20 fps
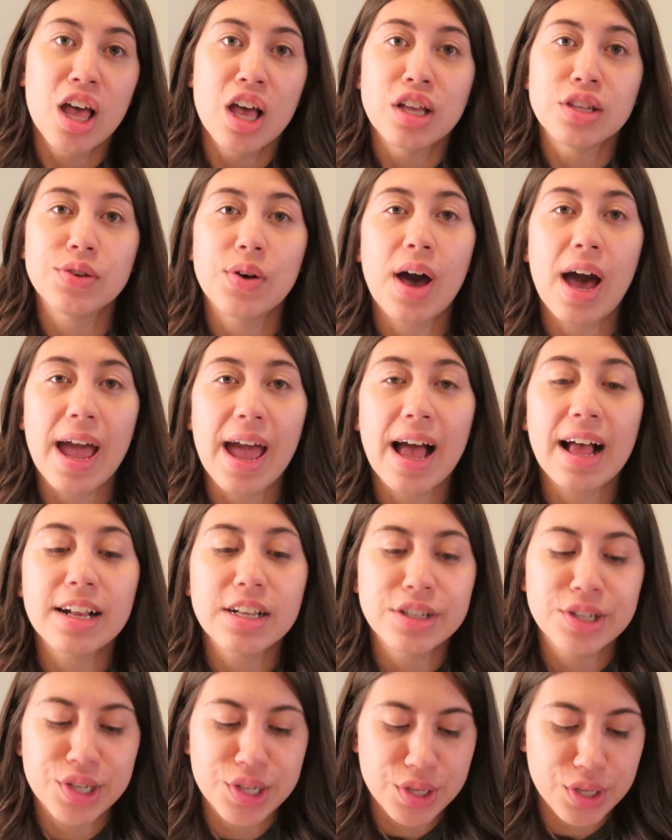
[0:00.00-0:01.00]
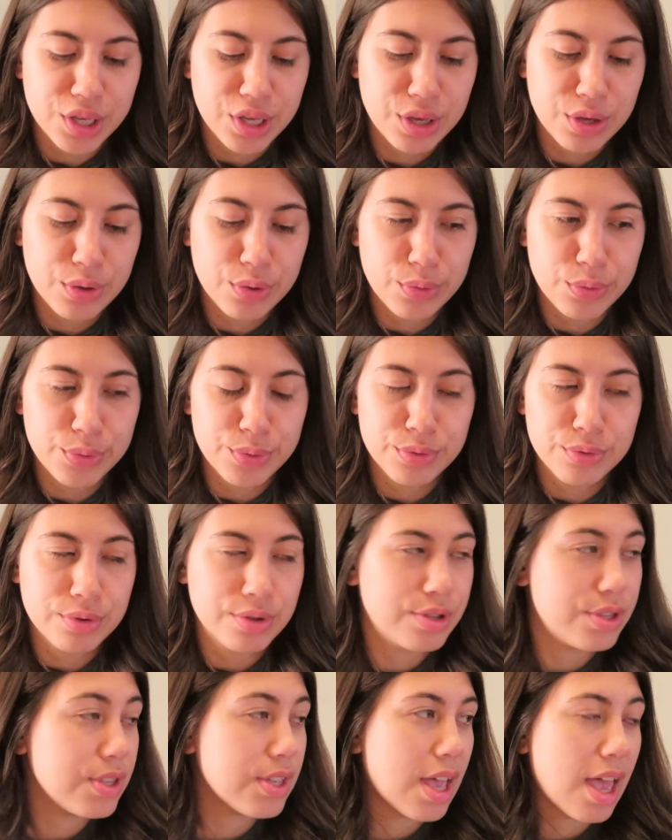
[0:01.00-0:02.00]
so I had to
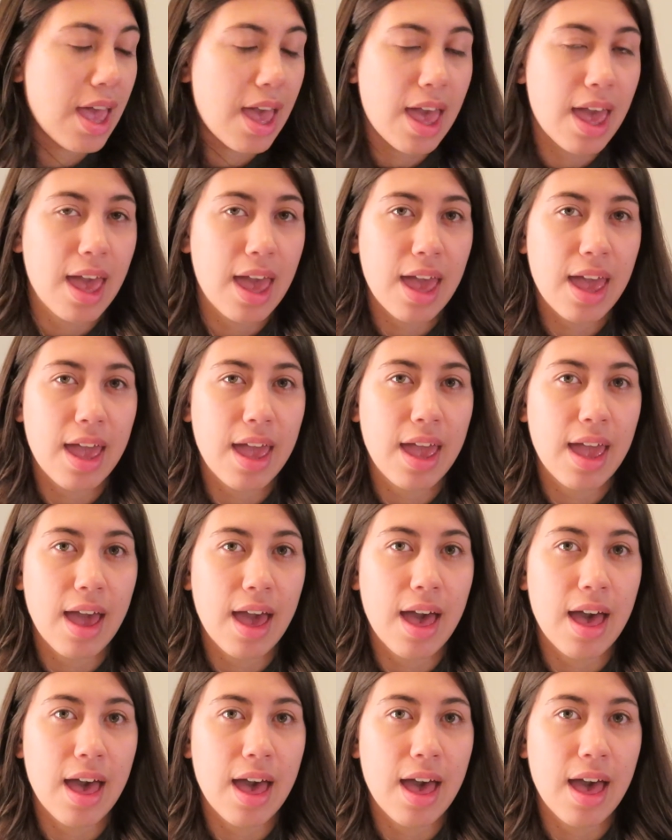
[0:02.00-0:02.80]
use a